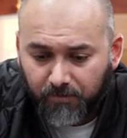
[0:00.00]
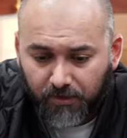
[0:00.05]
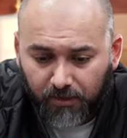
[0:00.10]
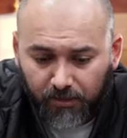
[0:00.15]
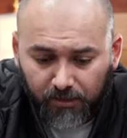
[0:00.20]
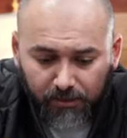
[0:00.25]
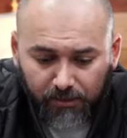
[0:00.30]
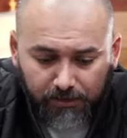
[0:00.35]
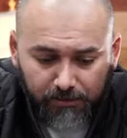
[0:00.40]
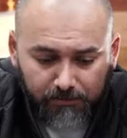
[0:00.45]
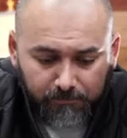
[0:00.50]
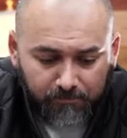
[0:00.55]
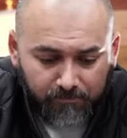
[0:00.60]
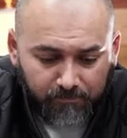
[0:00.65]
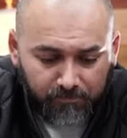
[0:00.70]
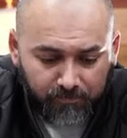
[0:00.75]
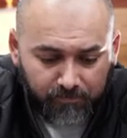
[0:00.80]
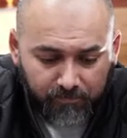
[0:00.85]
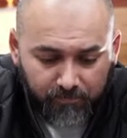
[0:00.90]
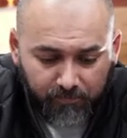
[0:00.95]

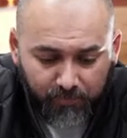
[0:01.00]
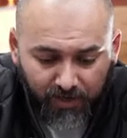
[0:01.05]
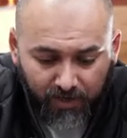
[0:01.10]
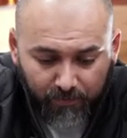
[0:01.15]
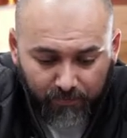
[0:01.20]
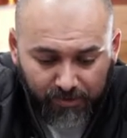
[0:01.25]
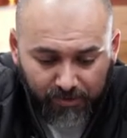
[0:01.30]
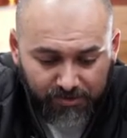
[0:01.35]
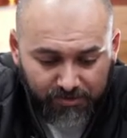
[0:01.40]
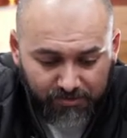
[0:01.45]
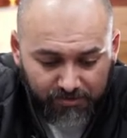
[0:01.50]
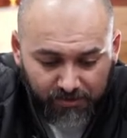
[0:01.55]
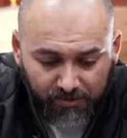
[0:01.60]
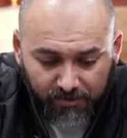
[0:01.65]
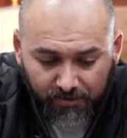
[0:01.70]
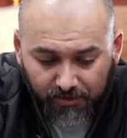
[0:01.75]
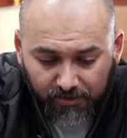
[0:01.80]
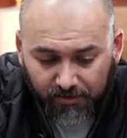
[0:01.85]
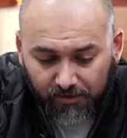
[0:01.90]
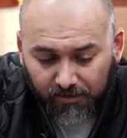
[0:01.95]
Um, pretty much
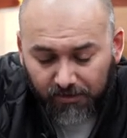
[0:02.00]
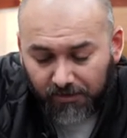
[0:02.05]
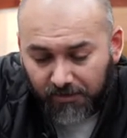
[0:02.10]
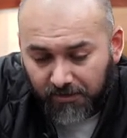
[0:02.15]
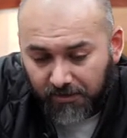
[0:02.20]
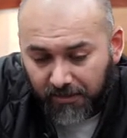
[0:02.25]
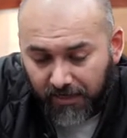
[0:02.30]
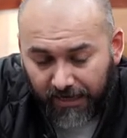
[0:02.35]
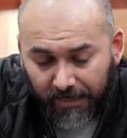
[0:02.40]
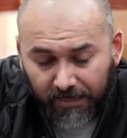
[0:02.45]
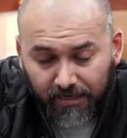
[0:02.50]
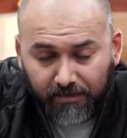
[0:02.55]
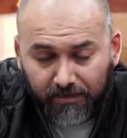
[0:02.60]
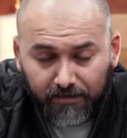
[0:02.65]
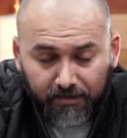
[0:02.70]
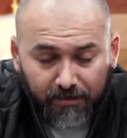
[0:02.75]
anything